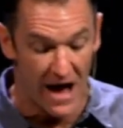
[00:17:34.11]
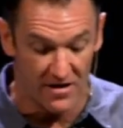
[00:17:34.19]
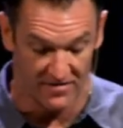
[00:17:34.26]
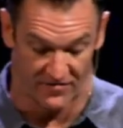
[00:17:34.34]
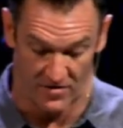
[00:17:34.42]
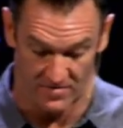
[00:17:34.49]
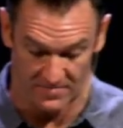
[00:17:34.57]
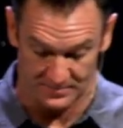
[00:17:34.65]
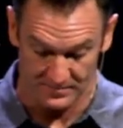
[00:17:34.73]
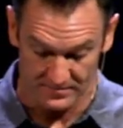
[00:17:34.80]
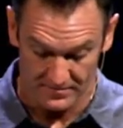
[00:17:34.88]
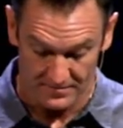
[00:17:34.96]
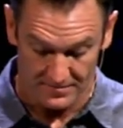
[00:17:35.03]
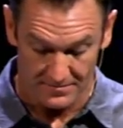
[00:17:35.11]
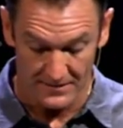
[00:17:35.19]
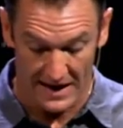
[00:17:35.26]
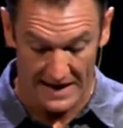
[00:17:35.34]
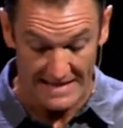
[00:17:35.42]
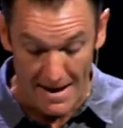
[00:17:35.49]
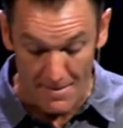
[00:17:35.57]
out of her.
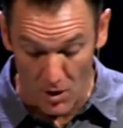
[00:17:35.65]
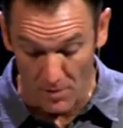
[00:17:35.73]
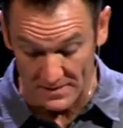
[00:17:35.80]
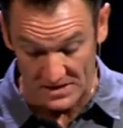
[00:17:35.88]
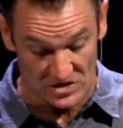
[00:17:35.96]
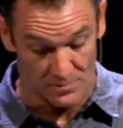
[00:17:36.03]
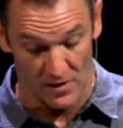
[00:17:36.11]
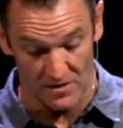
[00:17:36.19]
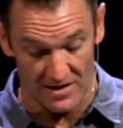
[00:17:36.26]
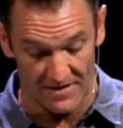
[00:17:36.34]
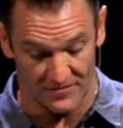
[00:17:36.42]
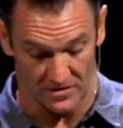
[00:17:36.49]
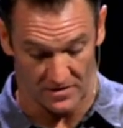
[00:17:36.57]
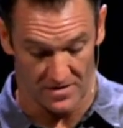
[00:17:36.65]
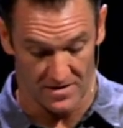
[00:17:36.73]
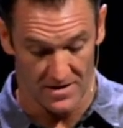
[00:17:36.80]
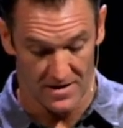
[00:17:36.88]
At that moment, the spirit left her.